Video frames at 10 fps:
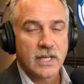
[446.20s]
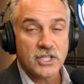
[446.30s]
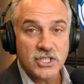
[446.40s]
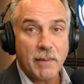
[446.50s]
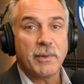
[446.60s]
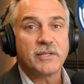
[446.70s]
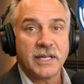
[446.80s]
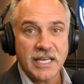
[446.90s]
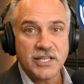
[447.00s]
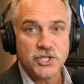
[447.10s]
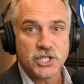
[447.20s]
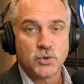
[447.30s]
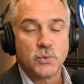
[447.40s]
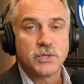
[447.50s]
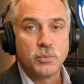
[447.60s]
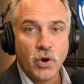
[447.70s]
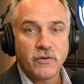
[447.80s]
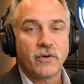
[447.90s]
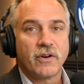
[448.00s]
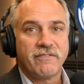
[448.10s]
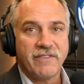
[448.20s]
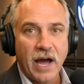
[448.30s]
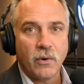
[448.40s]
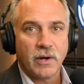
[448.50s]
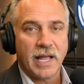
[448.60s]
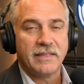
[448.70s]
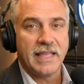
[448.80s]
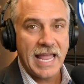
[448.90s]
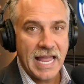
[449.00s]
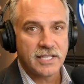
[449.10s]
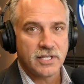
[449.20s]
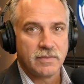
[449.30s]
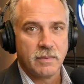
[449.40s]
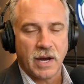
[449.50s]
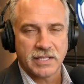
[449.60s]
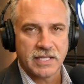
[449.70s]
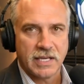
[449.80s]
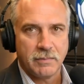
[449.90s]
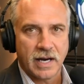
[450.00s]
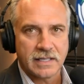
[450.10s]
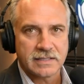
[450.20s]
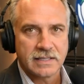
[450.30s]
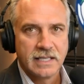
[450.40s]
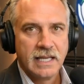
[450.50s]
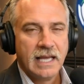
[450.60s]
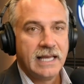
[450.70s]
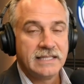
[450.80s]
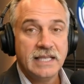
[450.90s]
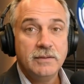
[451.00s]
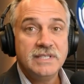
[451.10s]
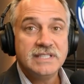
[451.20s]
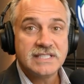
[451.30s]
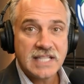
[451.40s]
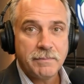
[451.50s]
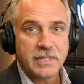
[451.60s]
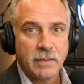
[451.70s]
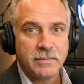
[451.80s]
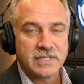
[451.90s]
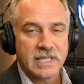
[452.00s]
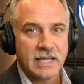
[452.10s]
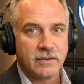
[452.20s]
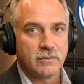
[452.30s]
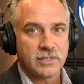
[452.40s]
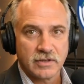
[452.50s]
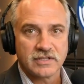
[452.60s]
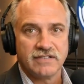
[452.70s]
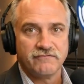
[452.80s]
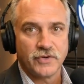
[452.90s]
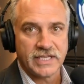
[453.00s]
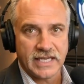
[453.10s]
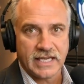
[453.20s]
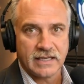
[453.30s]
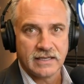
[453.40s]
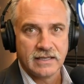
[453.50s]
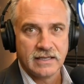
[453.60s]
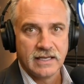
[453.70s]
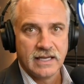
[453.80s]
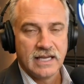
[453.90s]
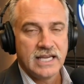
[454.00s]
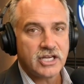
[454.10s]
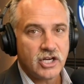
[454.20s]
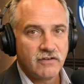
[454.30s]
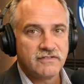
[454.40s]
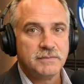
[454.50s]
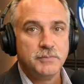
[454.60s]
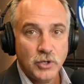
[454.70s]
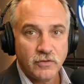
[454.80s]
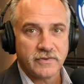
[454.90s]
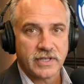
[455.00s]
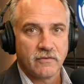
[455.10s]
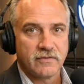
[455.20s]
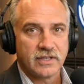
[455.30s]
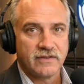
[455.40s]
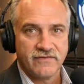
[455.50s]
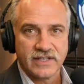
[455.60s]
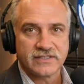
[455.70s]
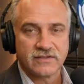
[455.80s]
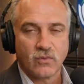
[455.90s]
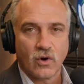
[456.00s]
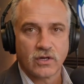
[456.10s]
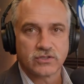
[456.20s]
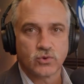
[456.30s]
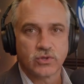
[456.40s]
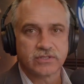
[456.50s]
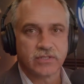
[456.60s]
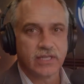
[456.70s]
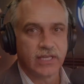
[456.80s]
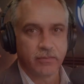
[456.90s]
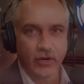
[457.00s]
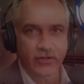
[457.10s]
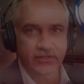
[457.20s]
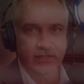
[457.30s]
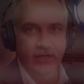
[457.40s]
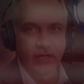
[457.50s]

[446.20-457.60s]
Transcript: Stjepan Radeljic was booked for a foul at the edge of the Bosnia box, and Tillman stepped up to take the resulting free kick. He curved it beautifully over the defensive wall towards the near post,